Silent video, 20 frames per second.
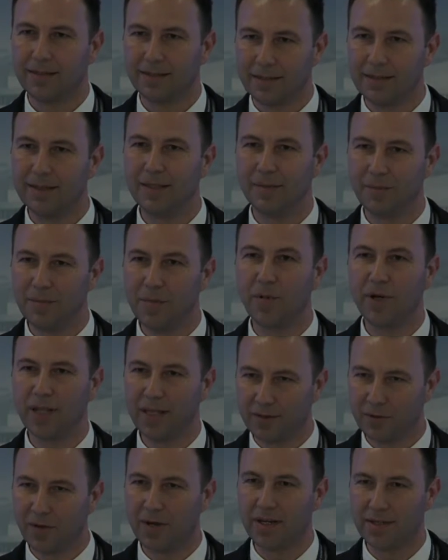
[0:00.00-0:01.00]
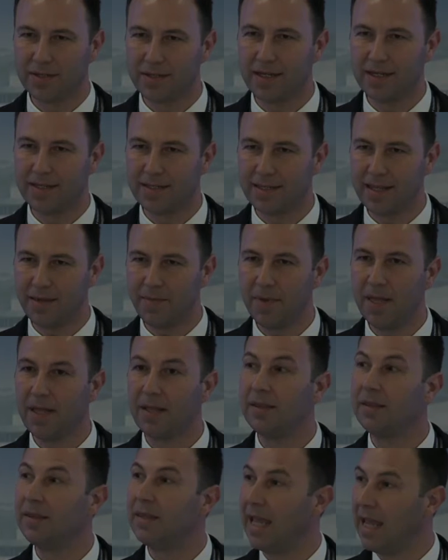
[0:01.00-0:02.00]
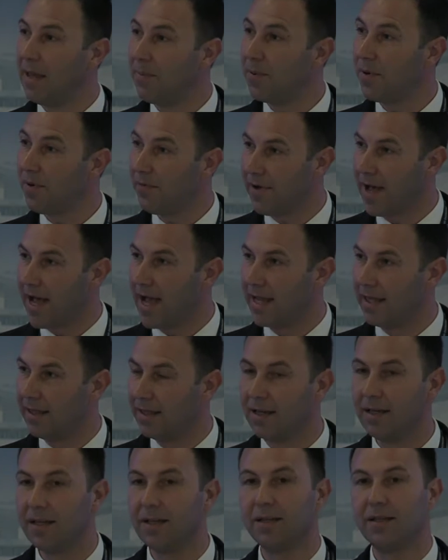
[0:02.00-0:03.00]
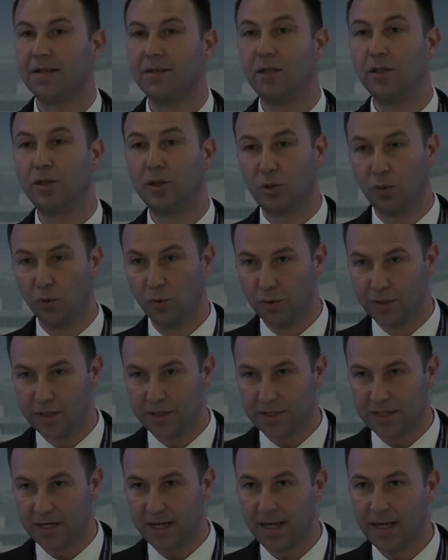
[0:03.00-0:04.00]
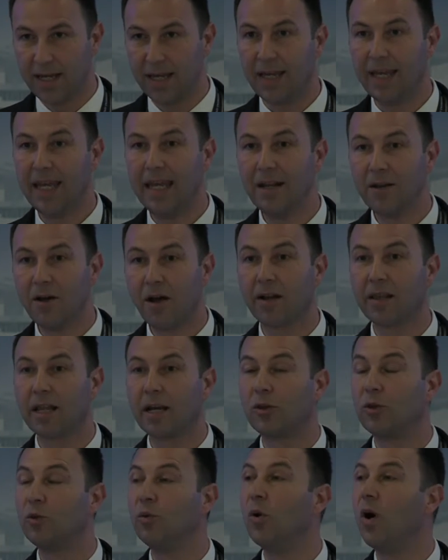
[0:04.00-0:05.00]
the monitoring system, they provide the tools in order to